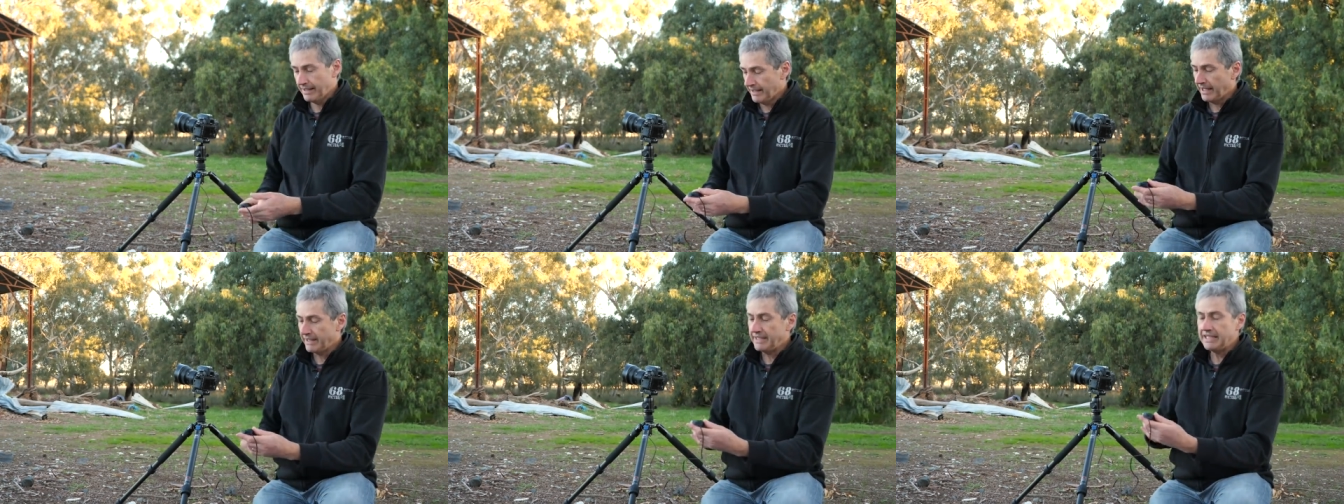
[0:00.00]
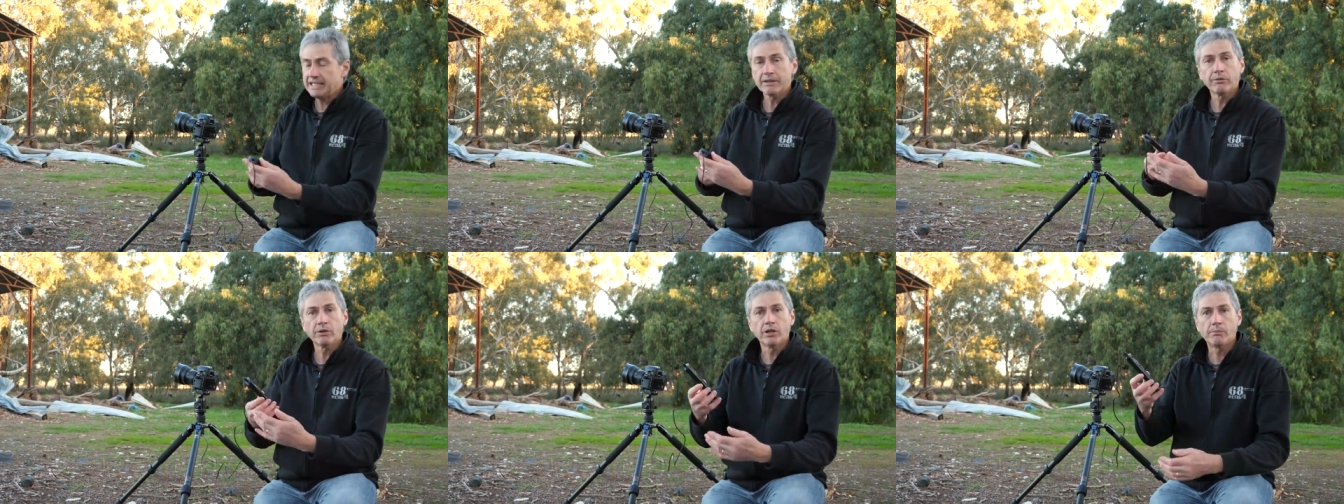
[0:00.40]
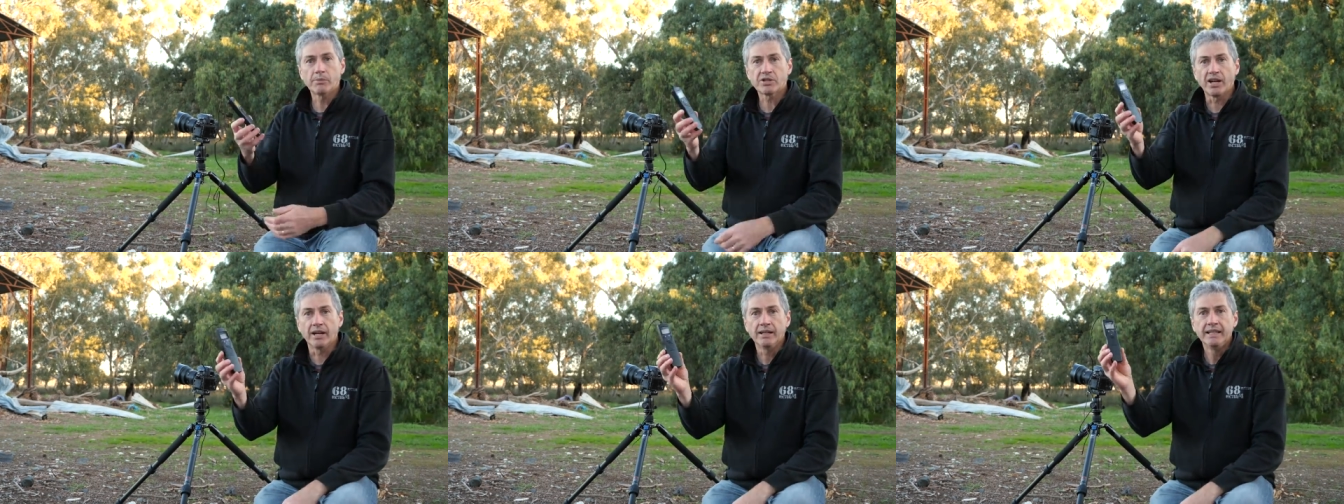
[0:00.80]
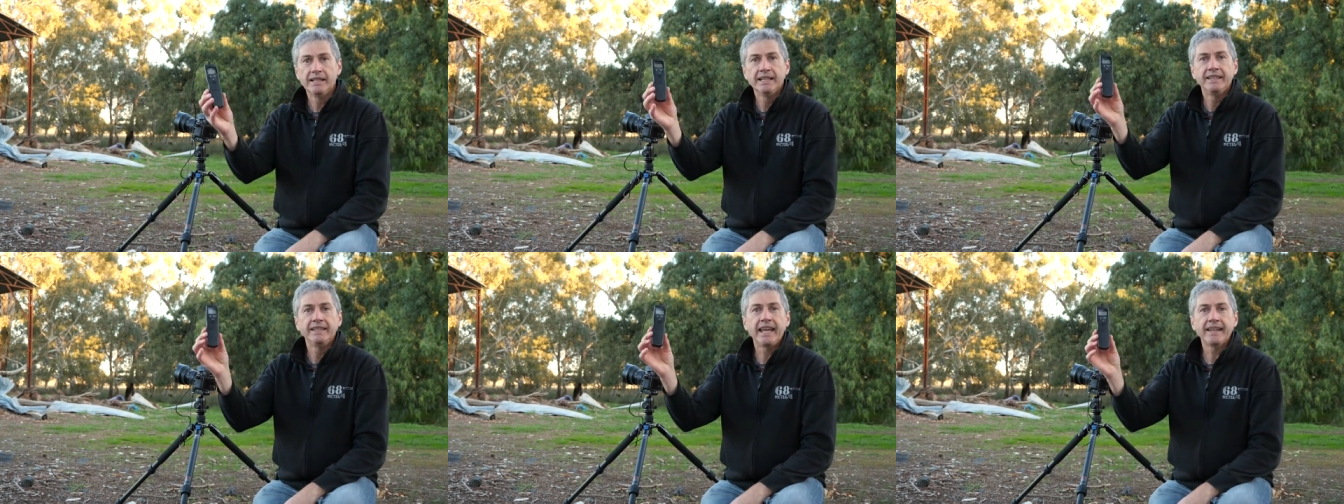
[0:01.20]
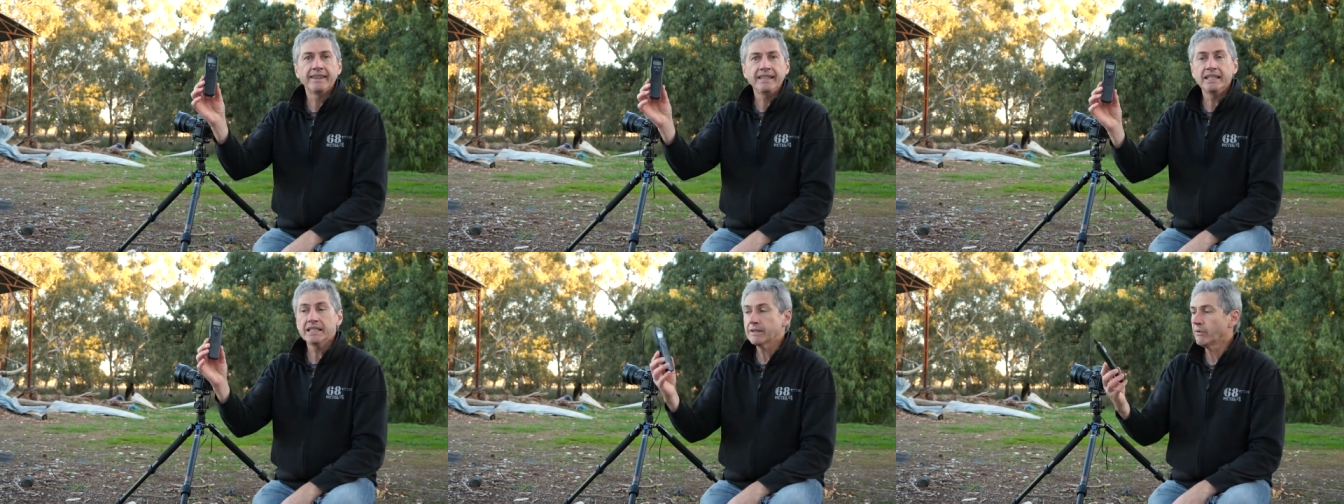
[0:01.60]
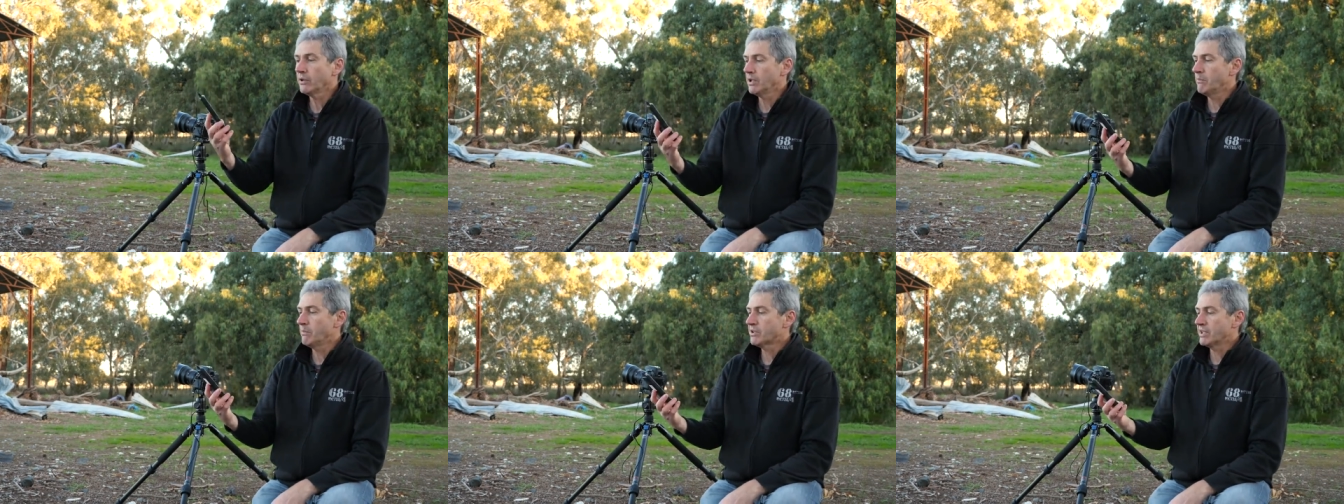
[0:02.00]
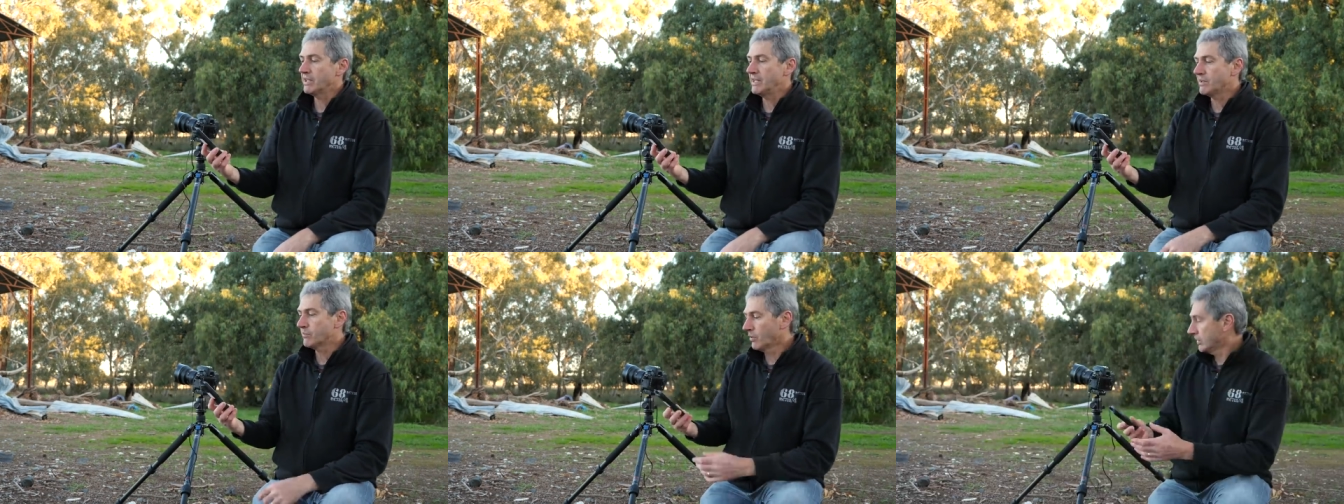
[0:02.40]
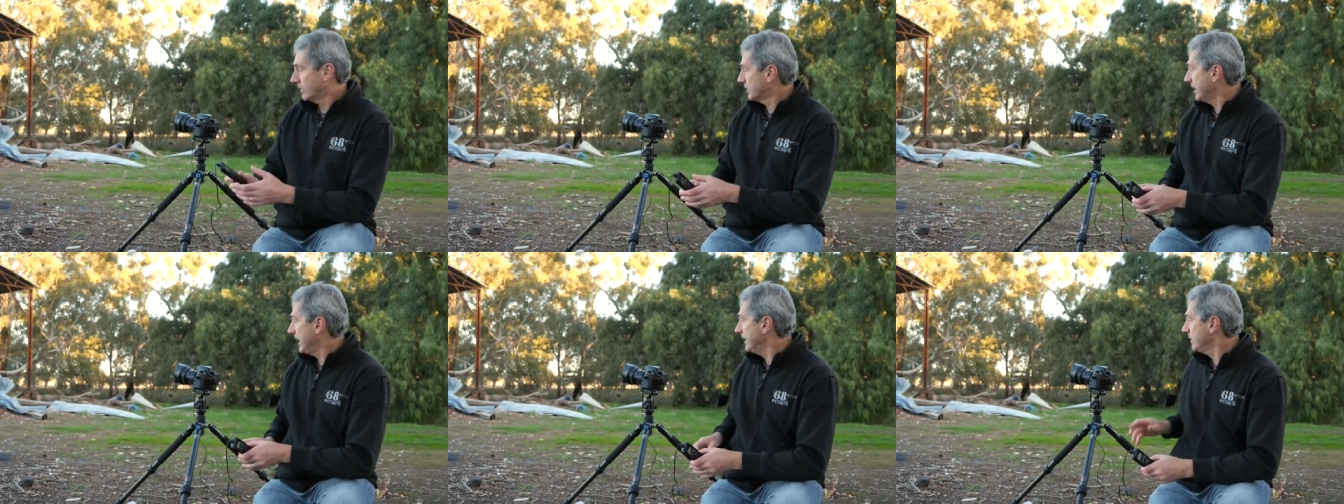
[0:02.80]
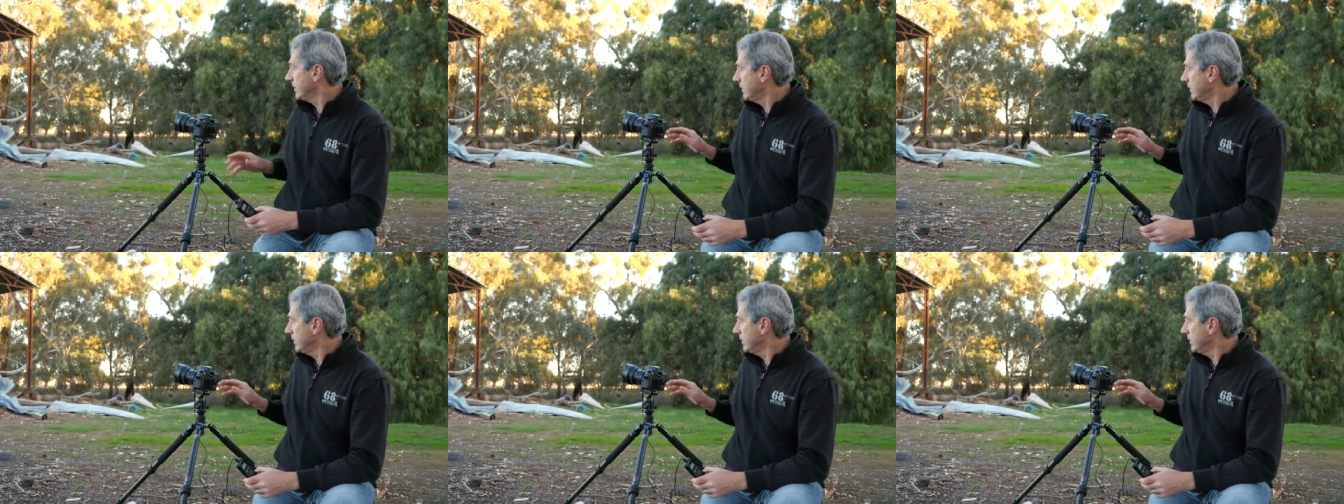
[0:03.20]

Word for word: an intervalometer. Now, the intervalometer is what I tend